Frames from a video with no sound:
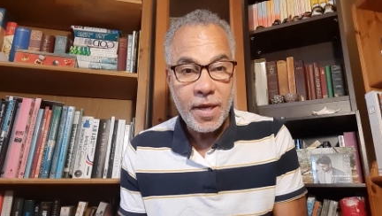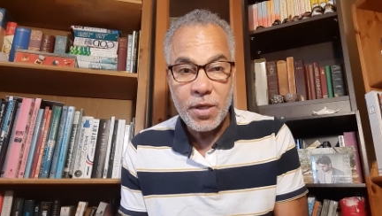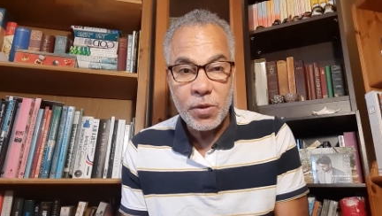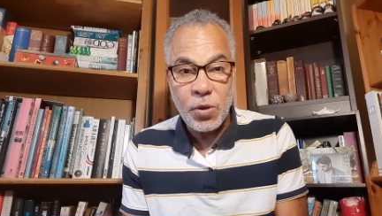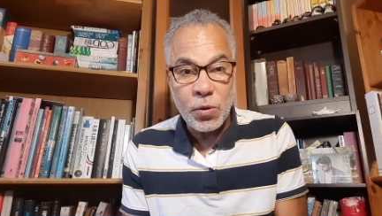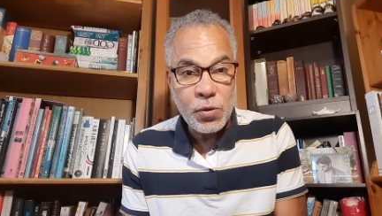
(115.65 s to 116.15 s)

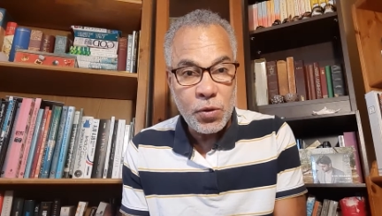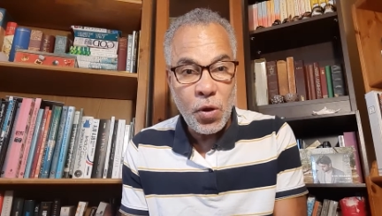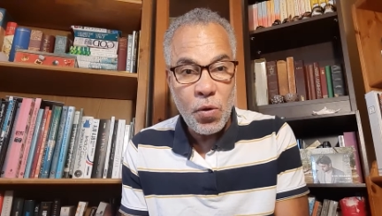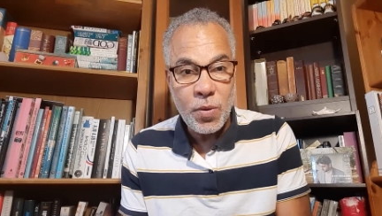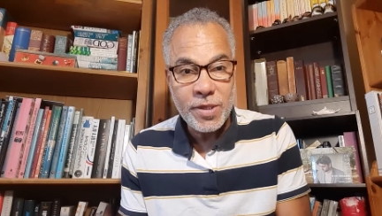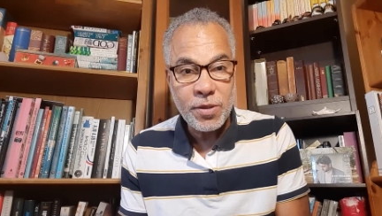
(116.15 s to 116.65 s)
You don't
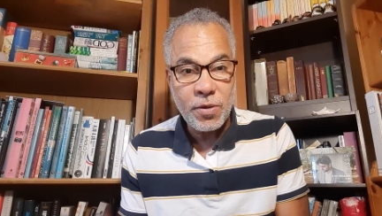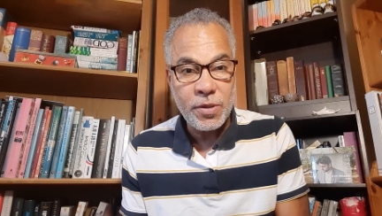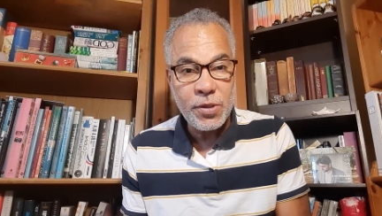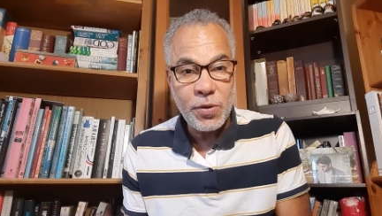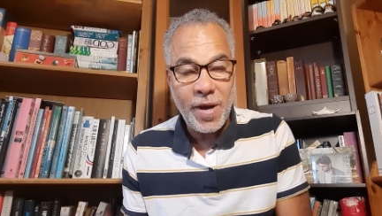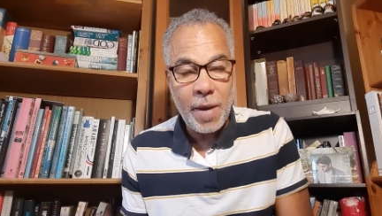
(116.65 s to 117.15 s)
know what's
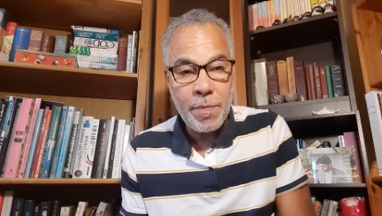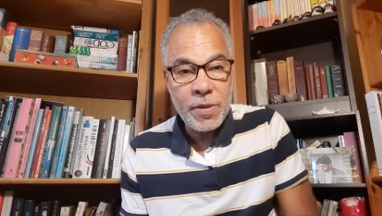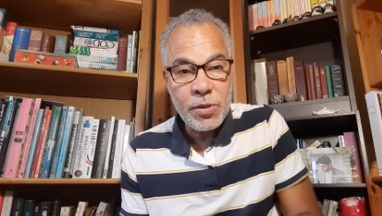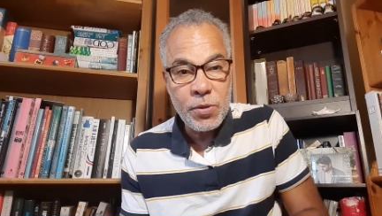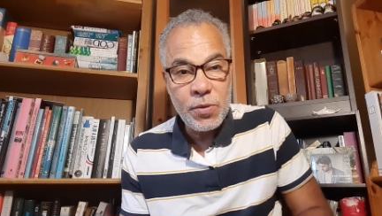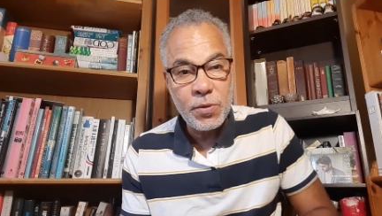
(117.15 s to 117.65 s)
going to
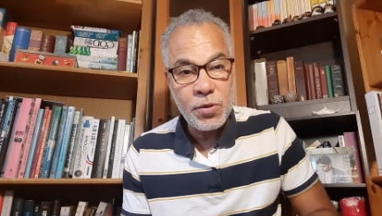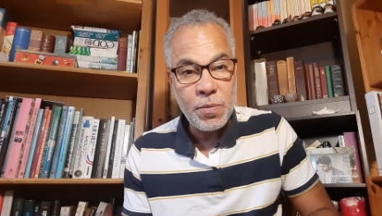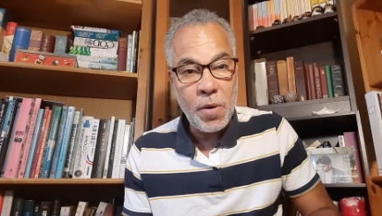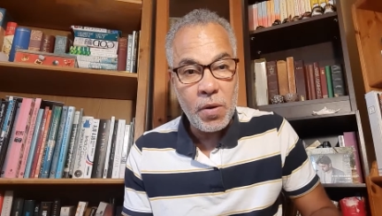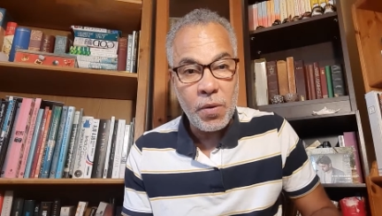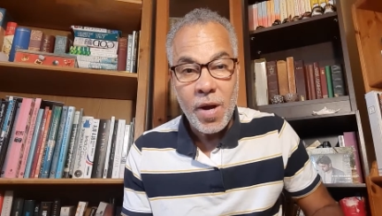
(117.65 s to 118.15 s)
happen to you
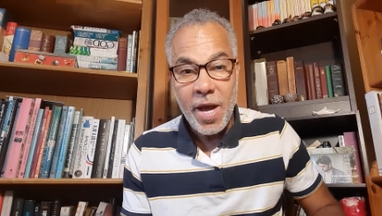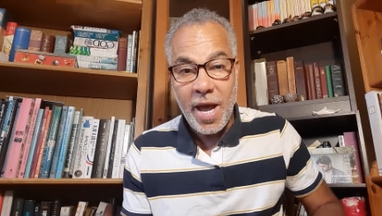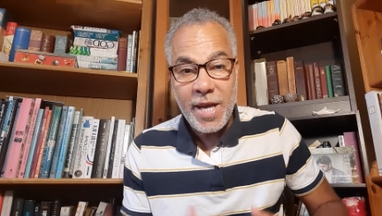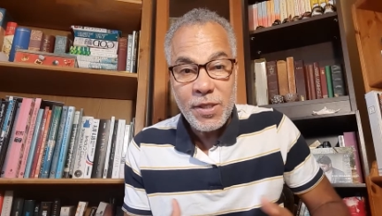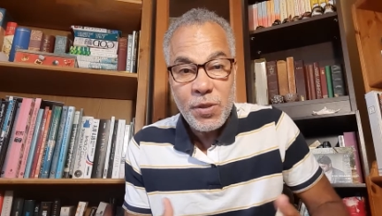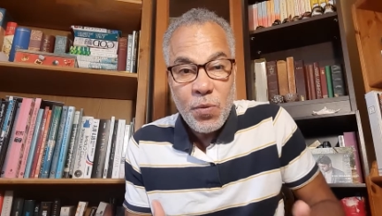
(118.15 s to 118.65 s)
tomorrow.
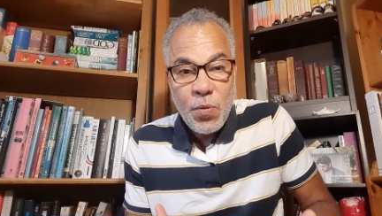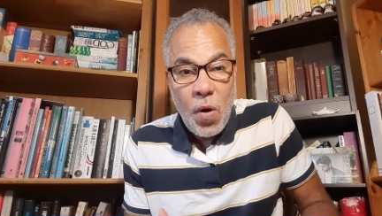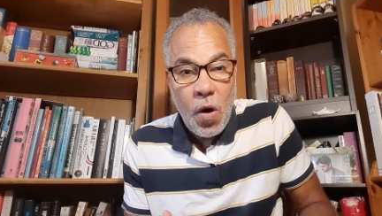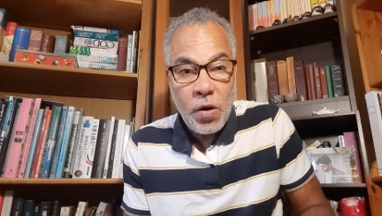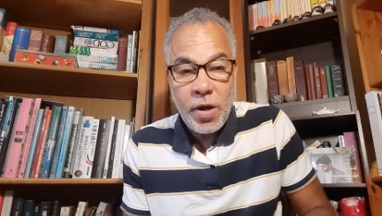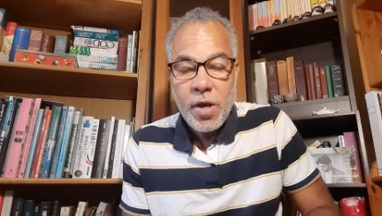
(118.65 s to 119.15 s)
As you
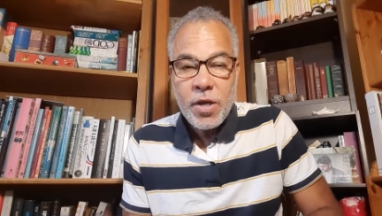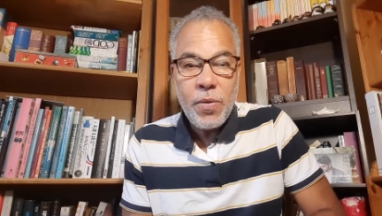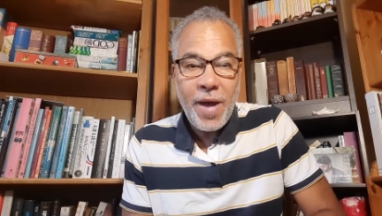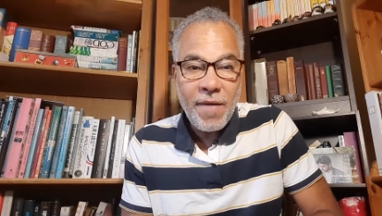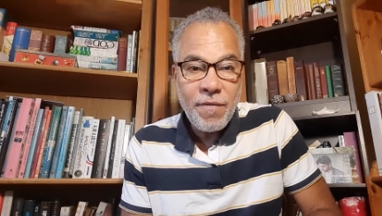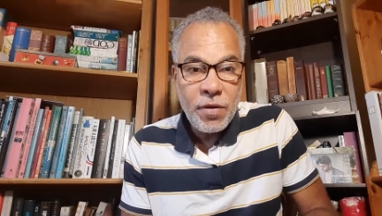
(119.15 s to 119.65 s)
walk, you
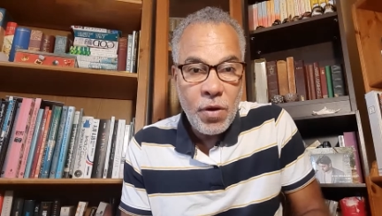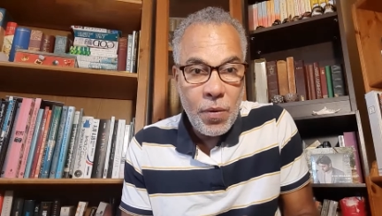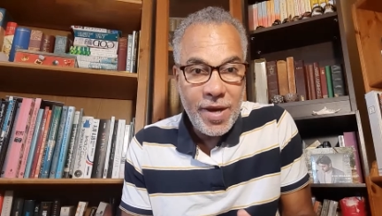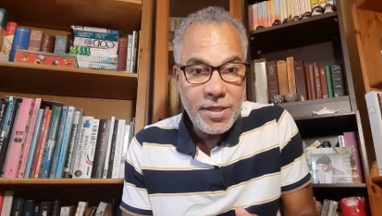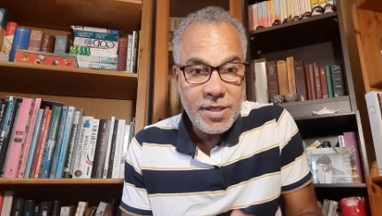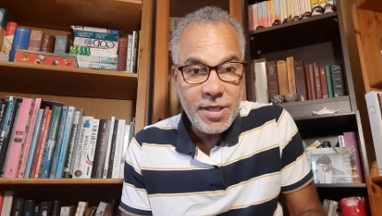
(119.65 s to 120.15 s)
have
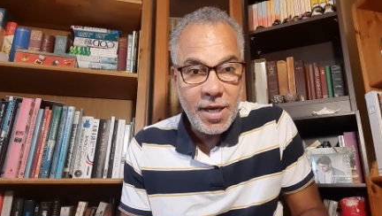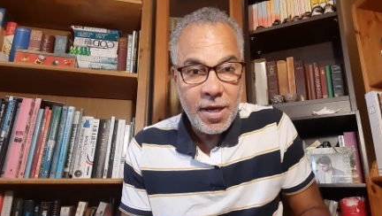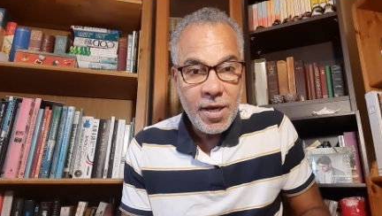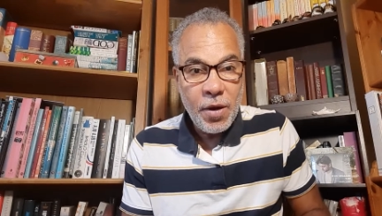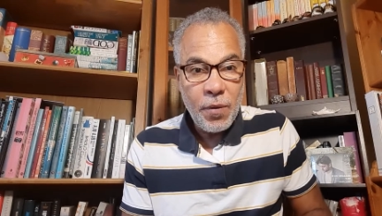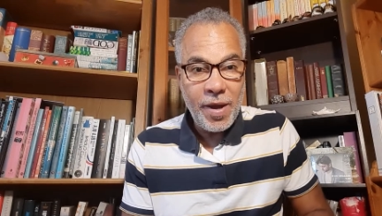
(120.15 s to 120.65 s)
no idea
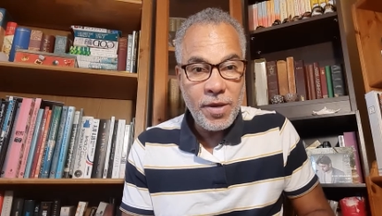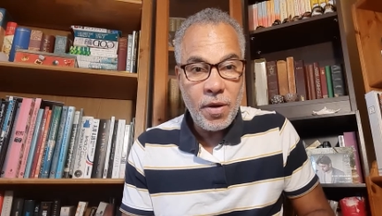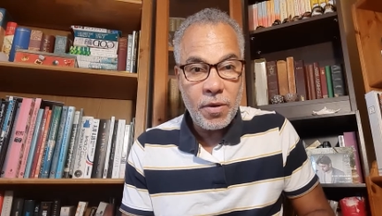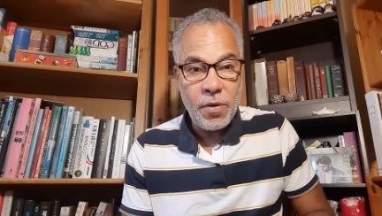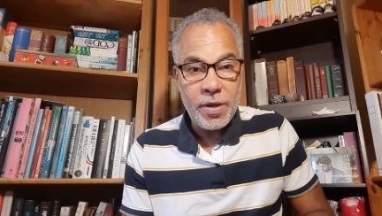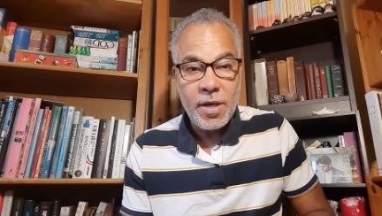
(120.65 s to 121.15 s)
where you
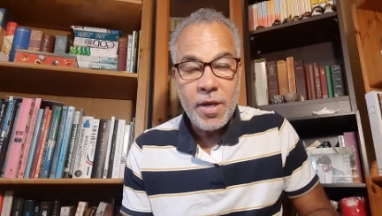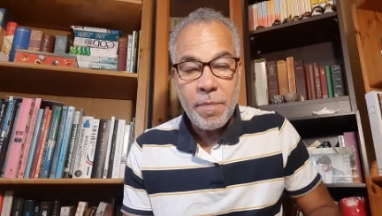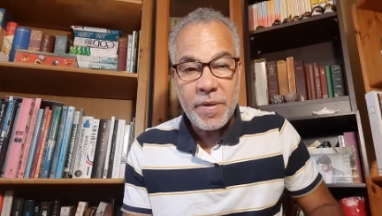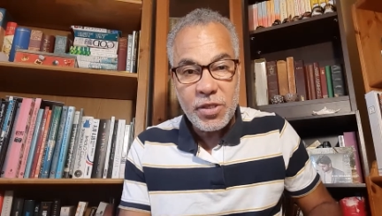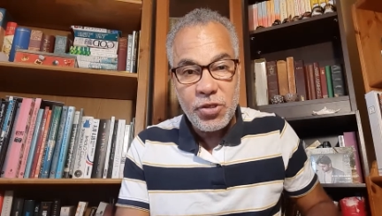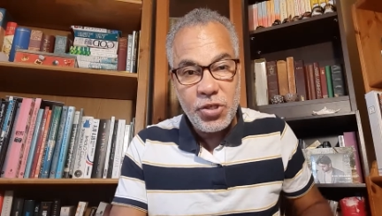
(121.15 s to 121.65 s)
are going.
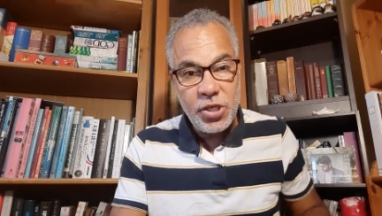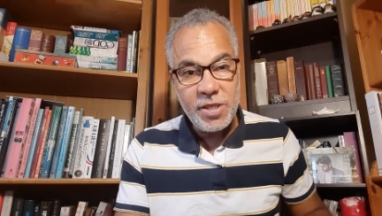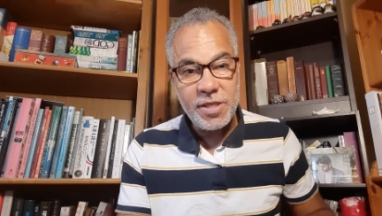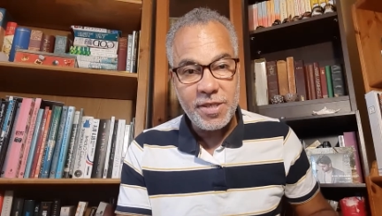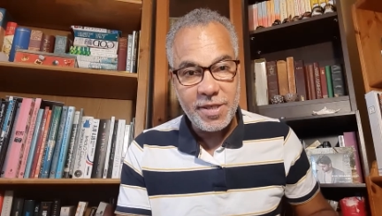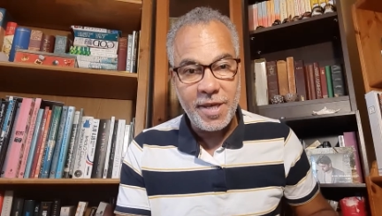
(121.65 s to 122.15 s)
But
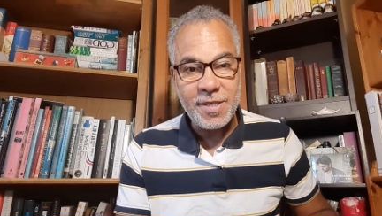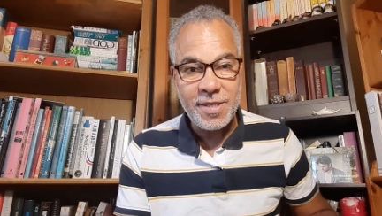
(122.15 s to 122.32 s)
Jesus can